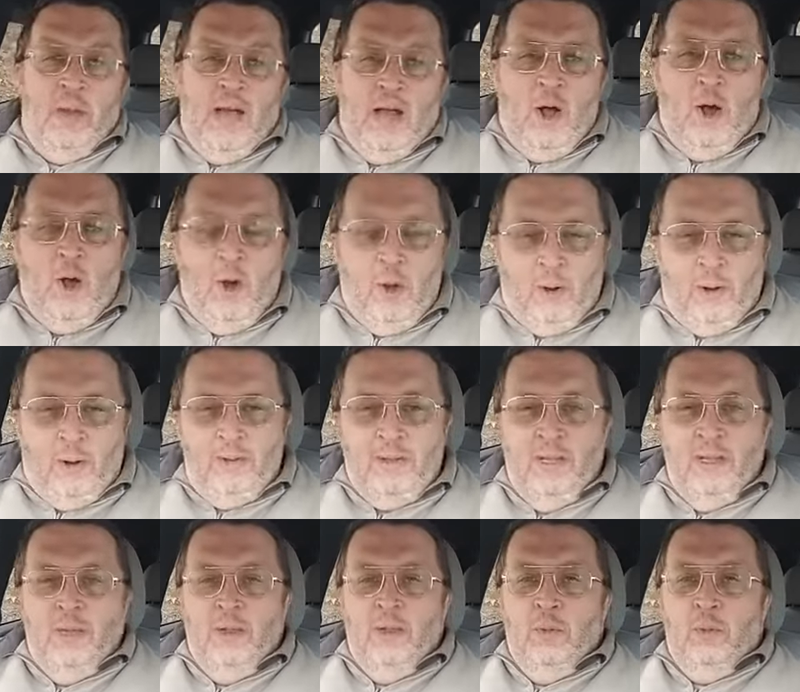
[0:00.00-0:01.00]
my heart
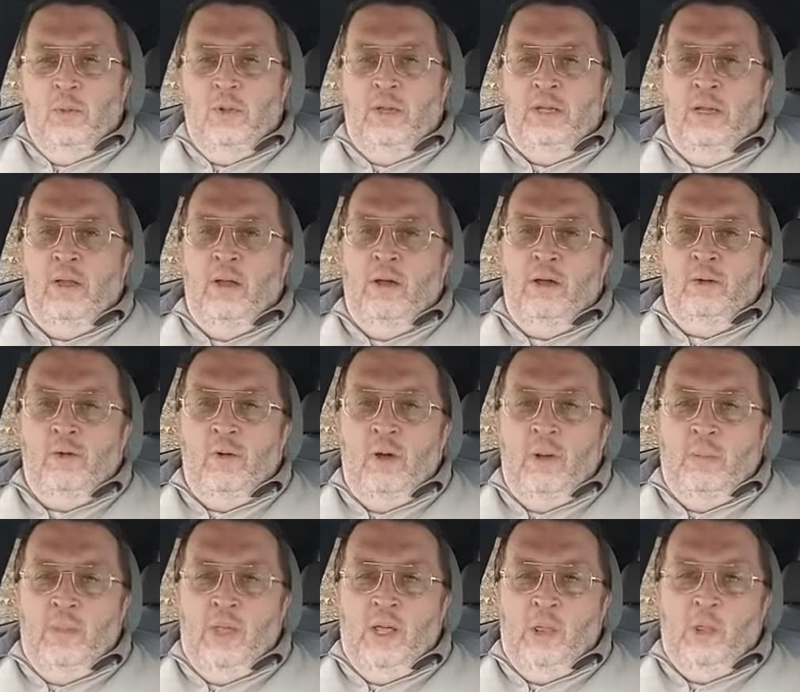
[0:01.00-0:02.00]
when God
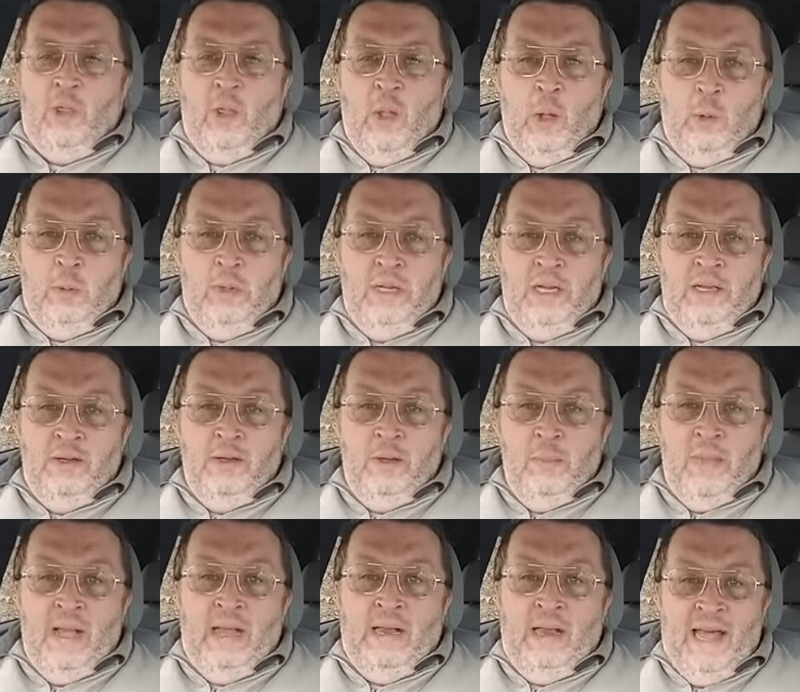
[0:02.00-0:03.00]
dropped that thought
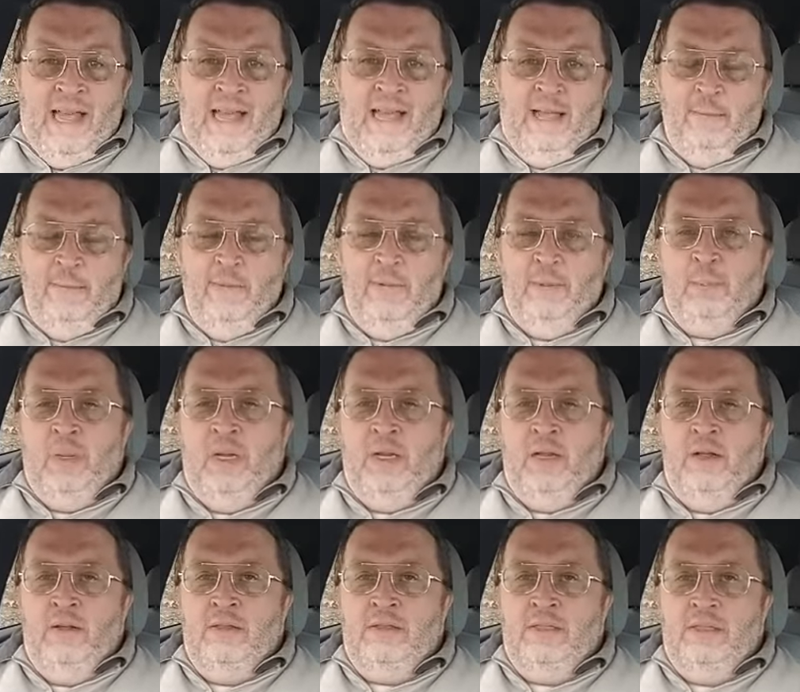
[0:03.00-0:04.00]
into my life,
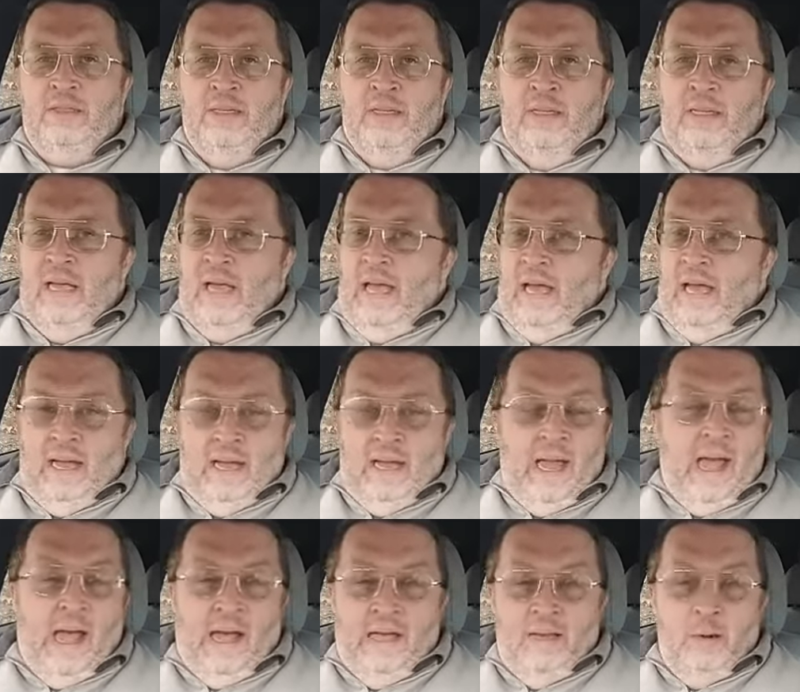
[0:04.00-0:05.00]
because
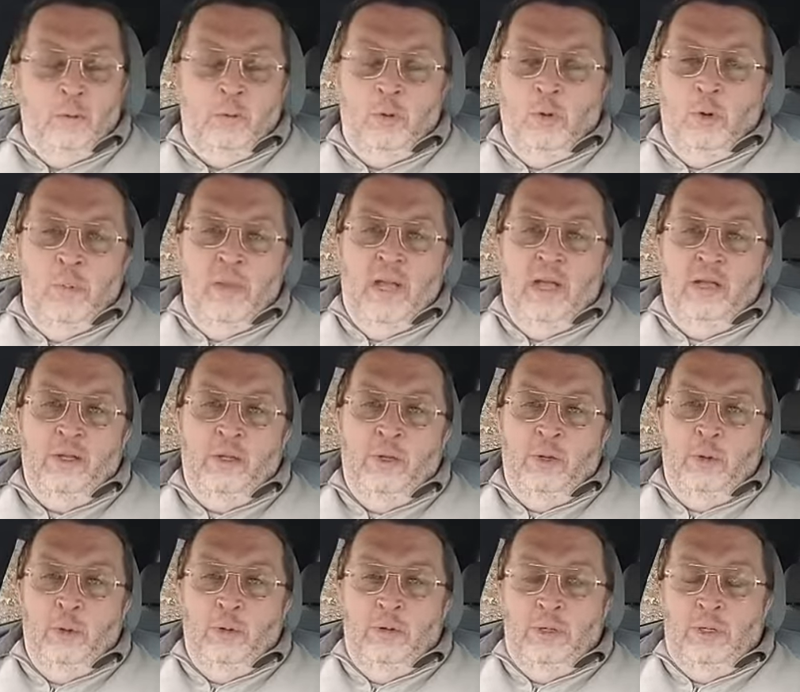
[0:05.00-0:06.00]
I don't know about
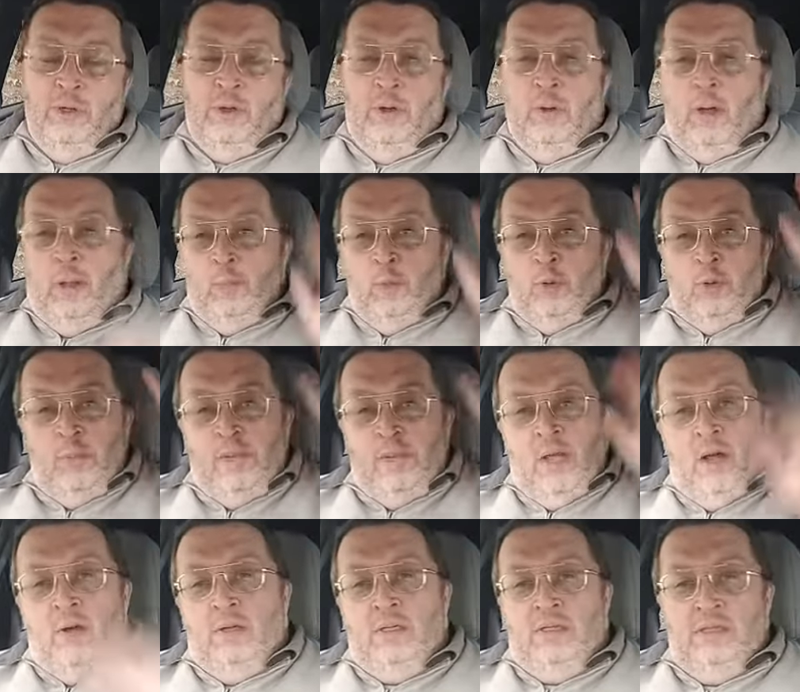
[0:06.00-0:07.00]
you. You know, I'm going to
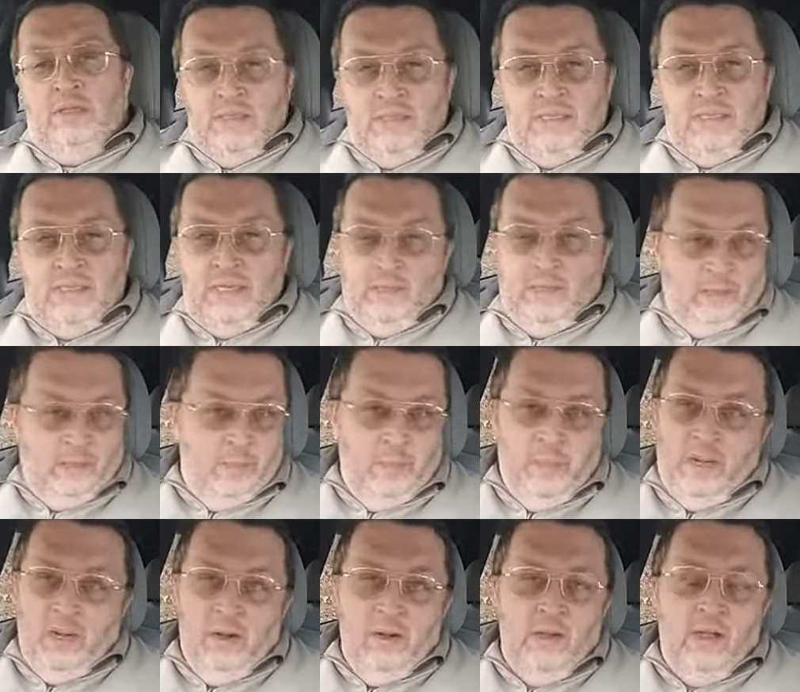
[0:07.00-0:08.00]
be honest and say there have
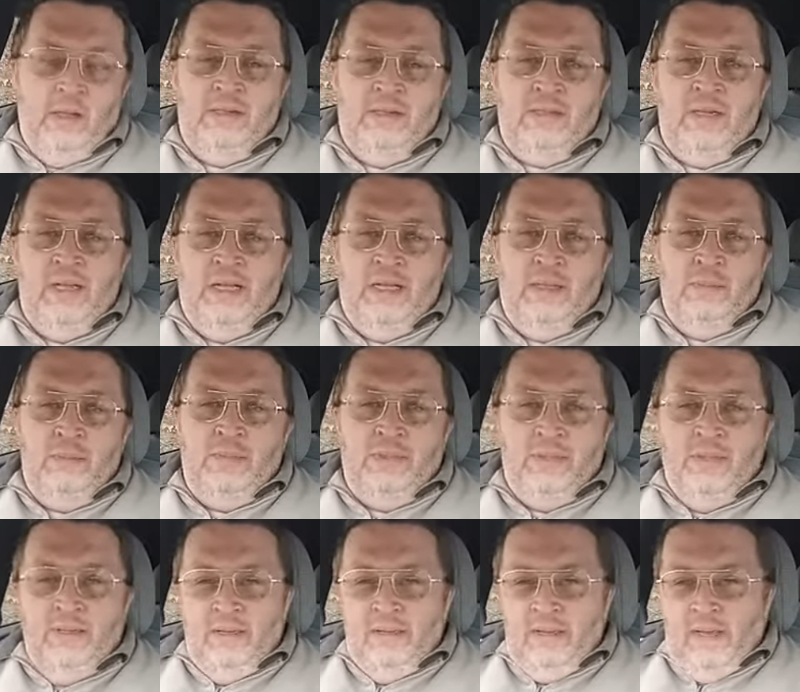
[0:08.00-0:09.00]
been a lot of
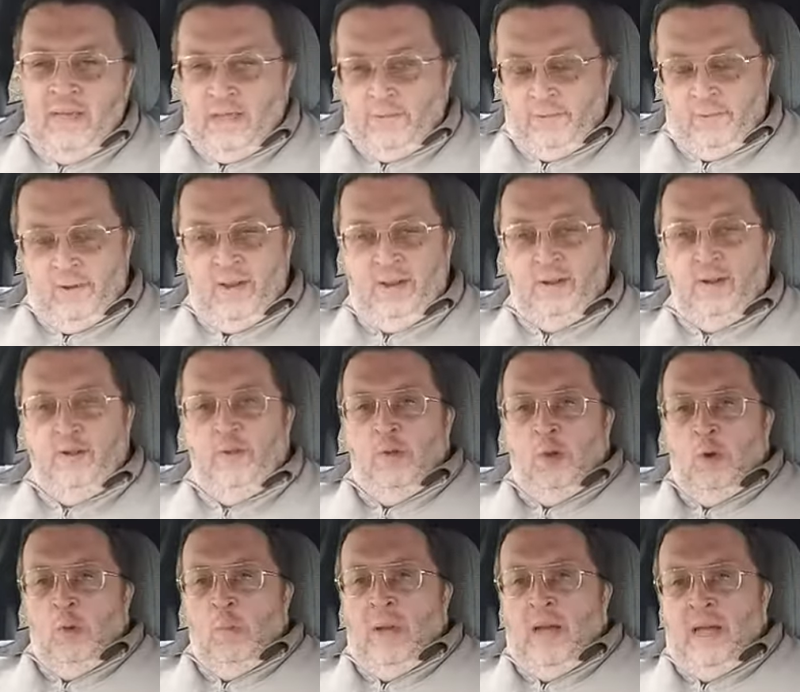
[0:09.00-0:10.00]
times I've tried to
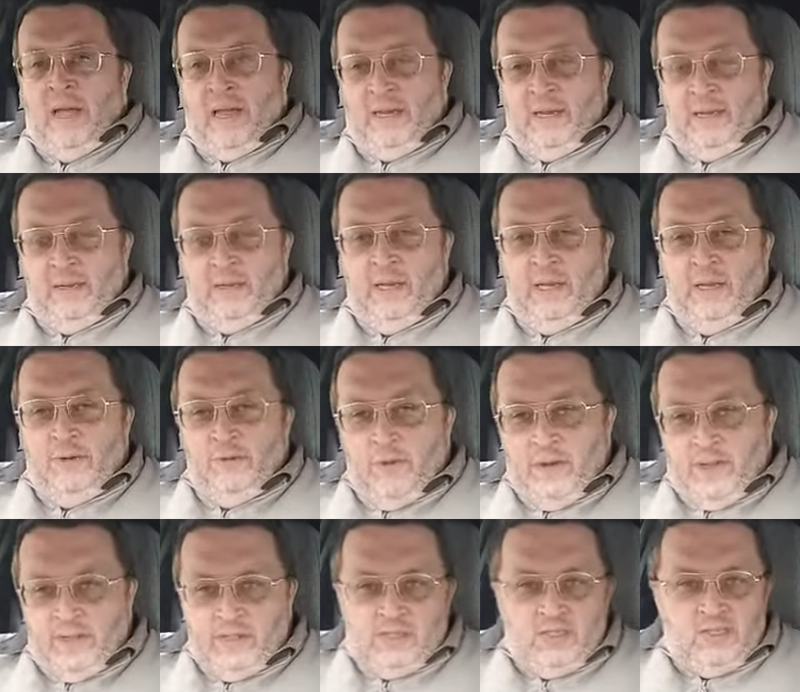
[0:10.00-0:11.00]
draw back and
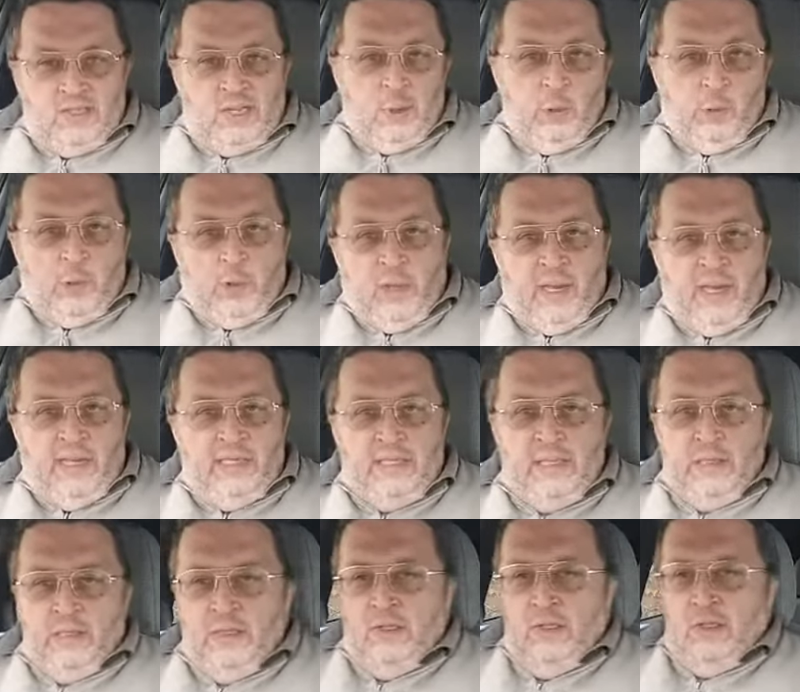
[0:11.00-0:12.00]
tried to steer things
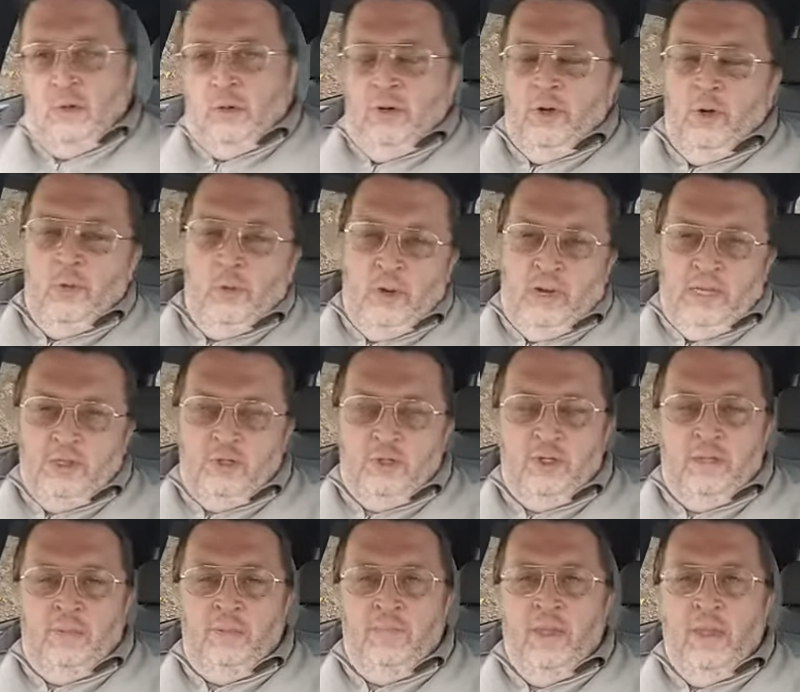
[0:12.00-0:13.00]
in a certain
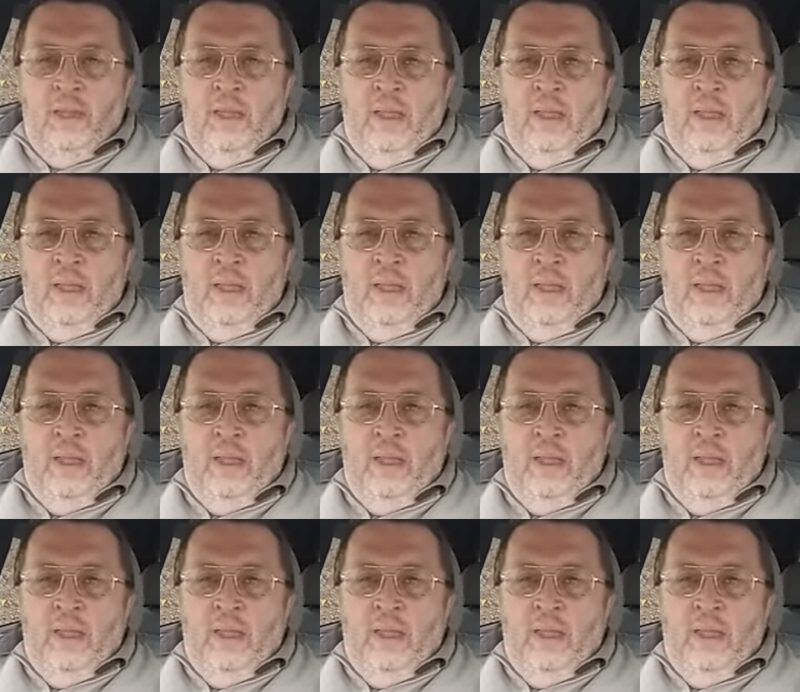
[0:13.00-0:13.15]
direction.